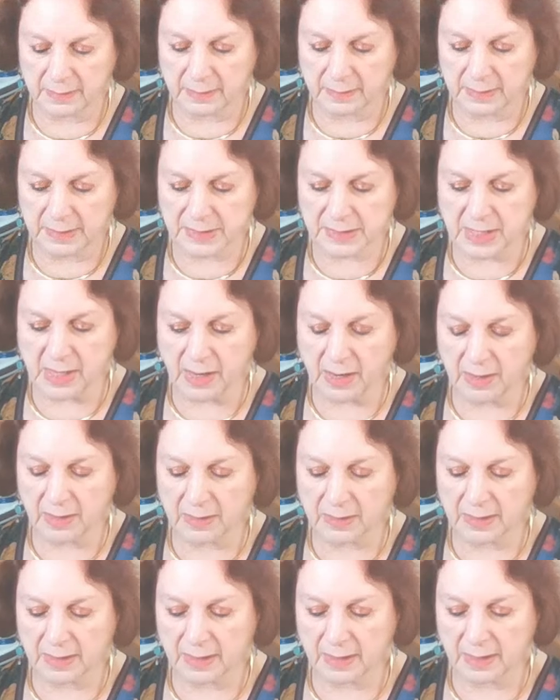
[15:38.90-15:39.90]
This
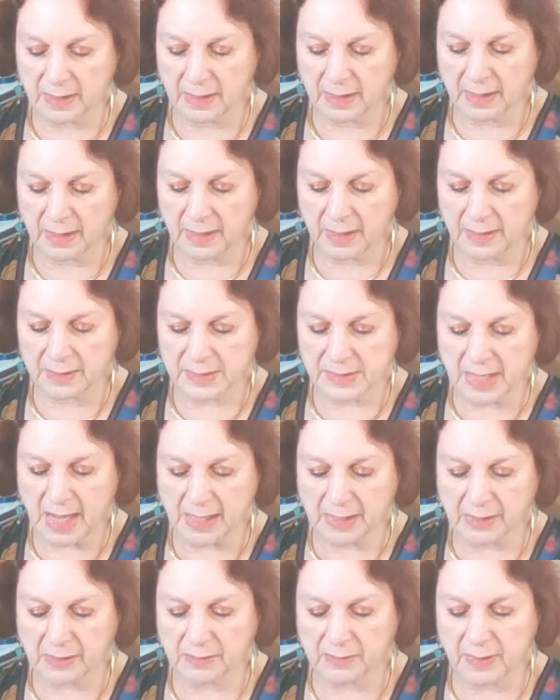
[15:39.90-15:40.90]
card is
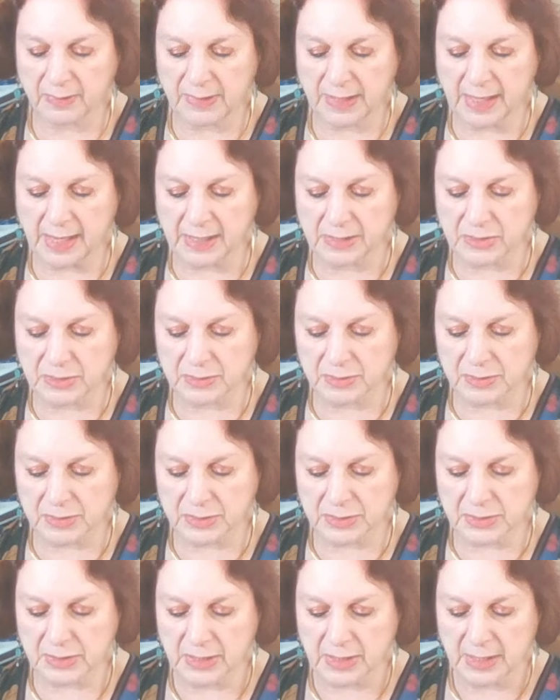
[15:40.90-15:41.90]
telling you that the
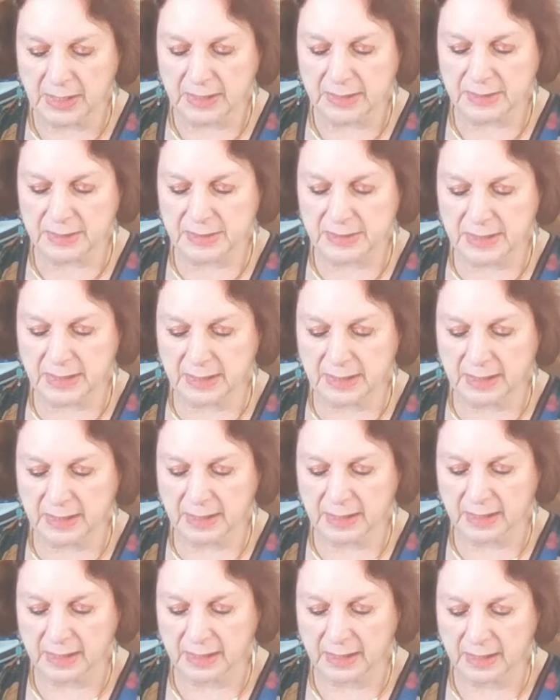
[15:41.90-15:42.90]
angels
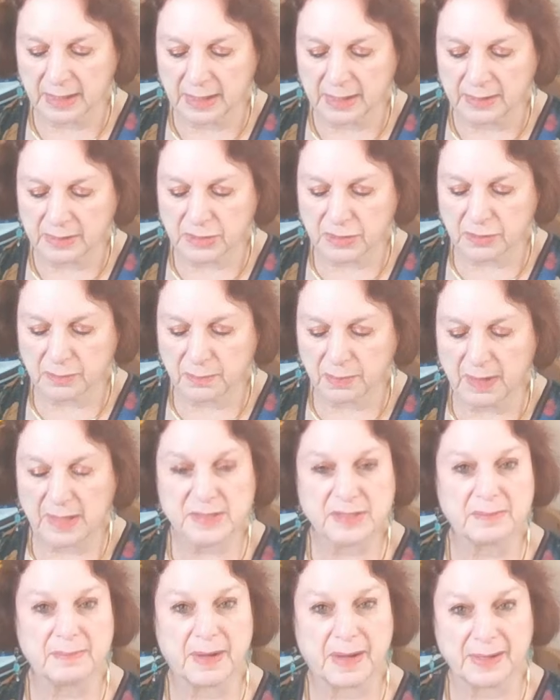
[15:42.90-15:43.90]
seek to
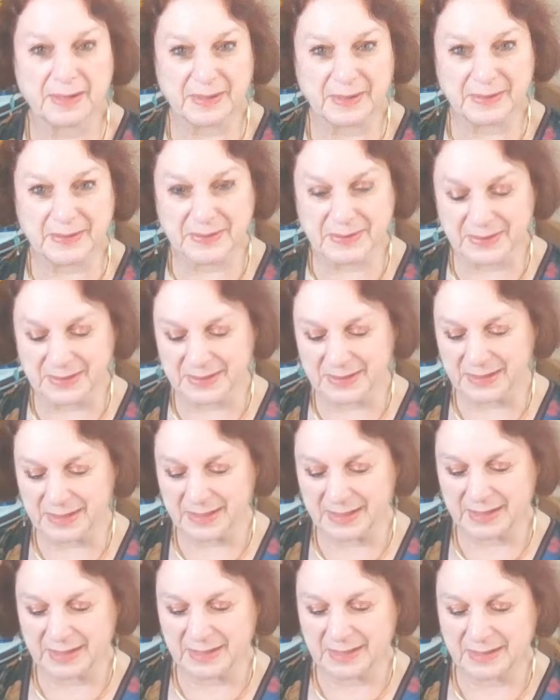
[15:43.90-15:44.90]
impress upon you
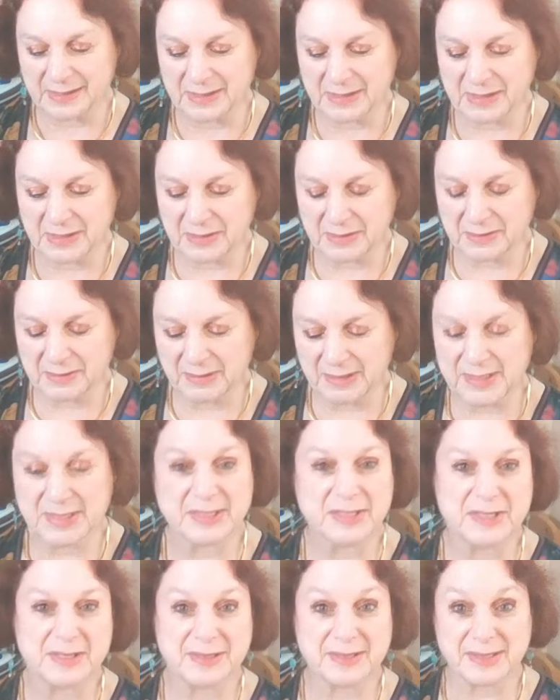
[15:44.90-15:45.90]
to
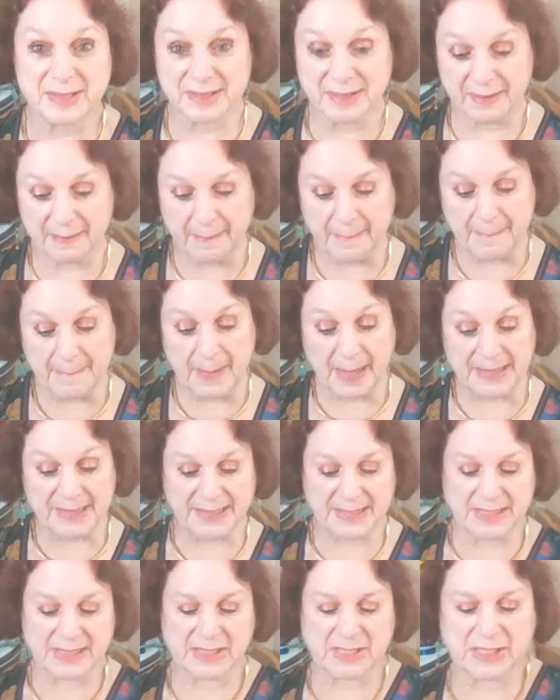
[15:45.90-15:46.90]
listen to this
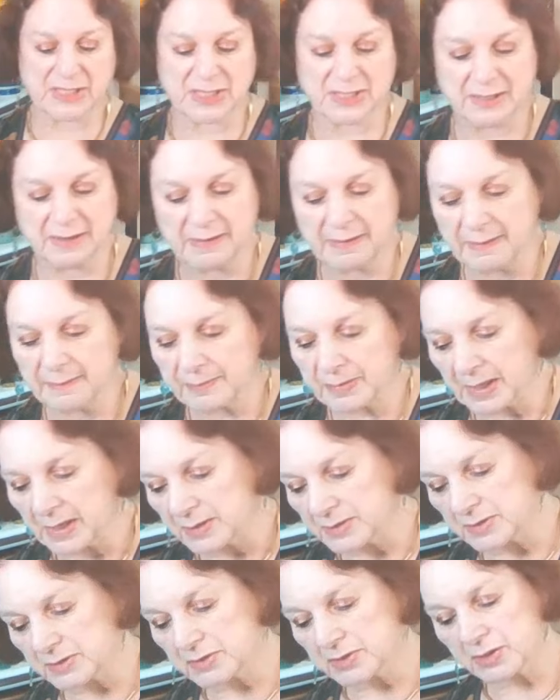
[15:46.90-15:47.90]
message.
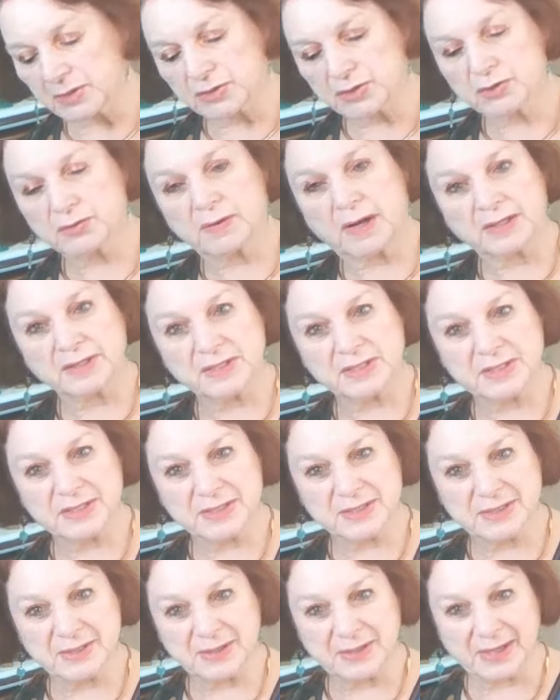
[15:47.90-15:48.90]
So
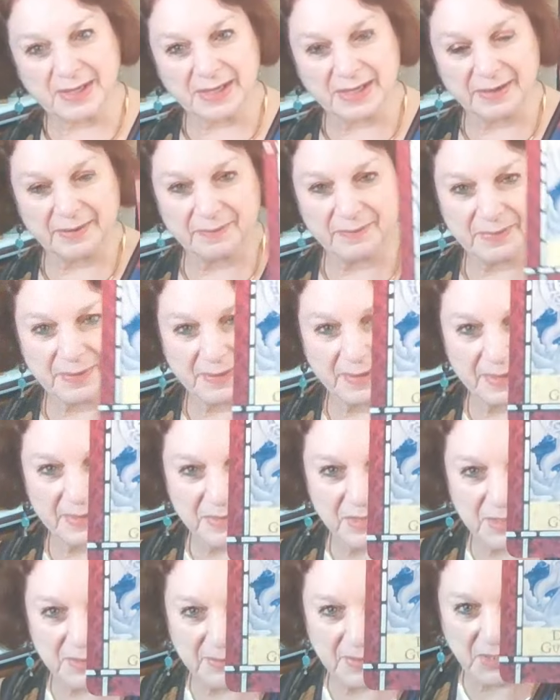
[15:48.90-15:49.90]
trust your
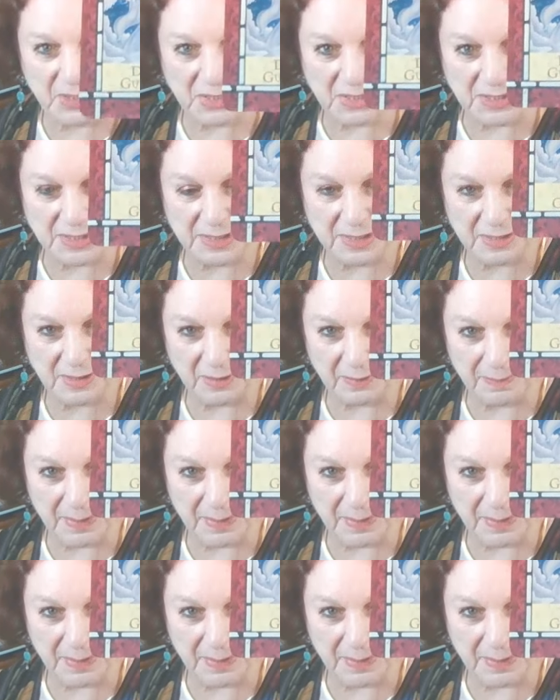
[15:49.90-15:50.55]
intuition. You're